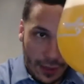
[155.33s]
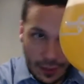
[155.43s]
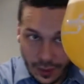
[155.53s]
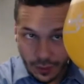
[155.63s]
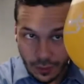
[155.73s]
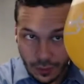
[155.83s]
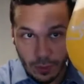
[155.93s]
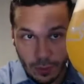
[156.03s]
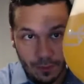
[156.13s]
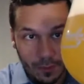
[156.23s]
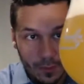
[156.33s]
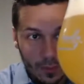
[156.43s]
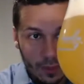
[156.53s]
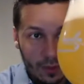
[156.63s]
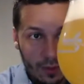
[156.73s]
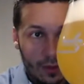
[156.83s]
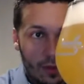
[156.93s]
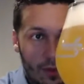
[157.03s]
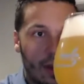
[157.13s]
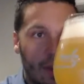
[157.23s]
thing through it.
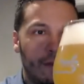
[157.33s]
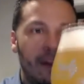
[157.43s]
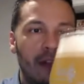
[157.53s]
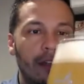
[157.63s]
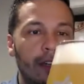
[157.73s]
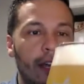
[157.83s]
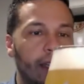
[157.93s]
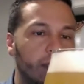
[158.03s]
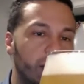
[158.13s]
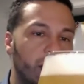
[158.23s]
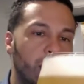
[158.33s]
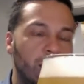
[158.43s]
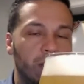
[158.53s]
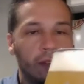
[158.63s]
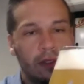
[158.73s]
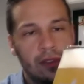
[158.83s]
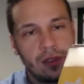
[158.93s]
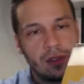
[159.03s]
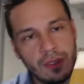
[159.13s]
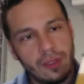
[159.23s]
Uh, very nice. Uh,
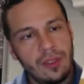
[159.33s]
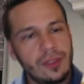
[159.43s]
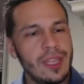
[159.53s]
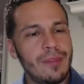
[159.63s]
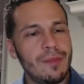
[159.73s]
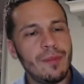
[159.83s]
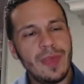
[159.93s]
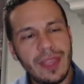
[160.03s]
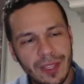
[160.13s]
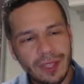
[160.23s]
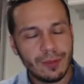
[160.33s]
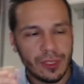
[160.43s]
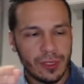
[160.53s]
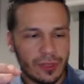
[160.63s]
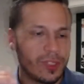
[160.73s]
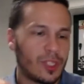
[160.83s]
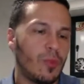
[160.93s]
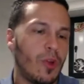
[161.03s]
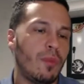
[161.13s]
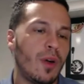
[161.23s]
It's kind of medium to, to
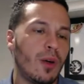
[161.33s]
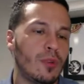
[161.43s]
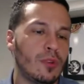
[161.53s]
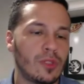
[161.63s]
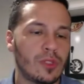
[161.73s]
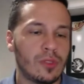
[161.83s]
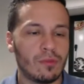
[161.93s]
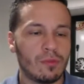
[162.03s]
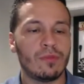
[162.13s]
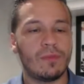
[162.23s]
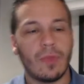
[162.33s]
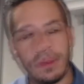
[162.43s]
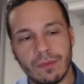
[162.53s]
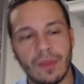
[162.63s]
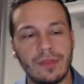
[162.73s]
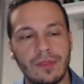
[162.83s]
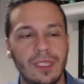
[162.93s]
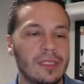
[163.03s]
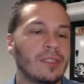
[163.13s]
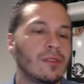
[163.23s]
small bubbles,
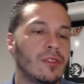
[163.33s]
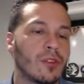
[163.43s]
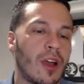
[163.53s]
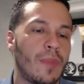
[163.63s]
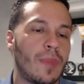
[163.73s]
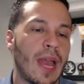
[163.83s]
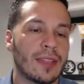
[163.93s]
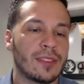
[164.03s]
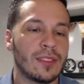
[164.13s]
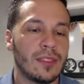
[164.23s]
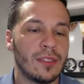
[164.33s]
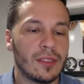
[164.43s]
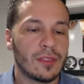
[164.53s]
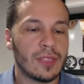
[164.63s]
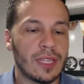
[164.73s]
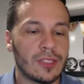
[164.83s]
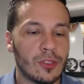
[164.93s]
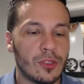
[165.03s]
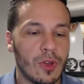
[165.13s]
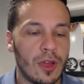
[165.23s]
decently, you know, compact, not
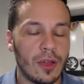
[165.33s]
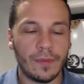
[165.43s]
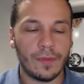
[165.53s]
too uh,